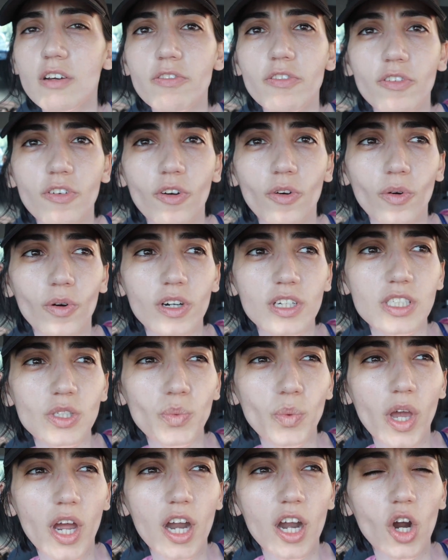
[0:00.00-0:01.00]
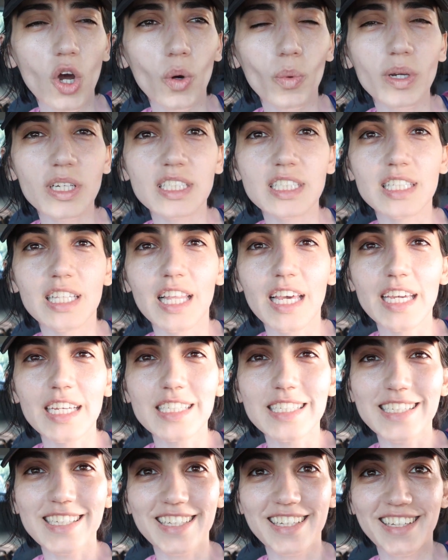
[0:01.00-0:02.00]
Of course we are always late.
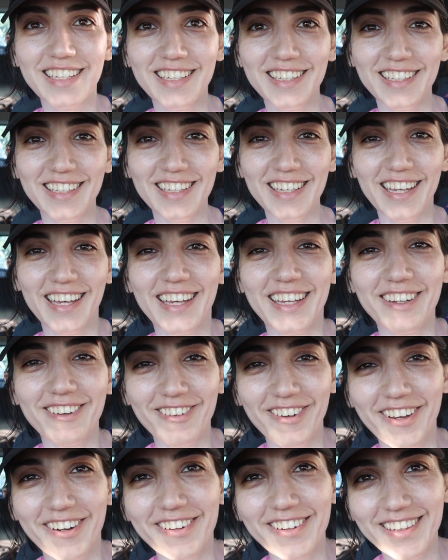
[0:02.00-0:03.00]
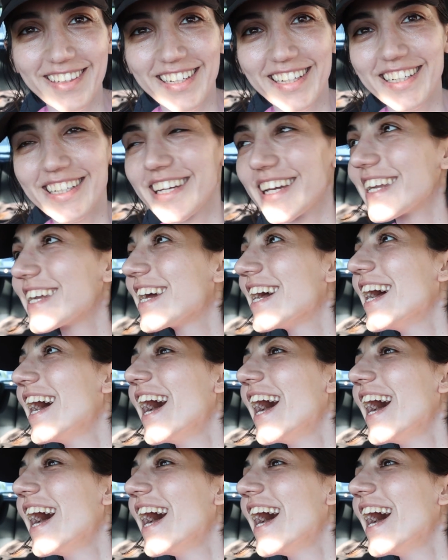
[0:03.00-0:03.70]
We're late again,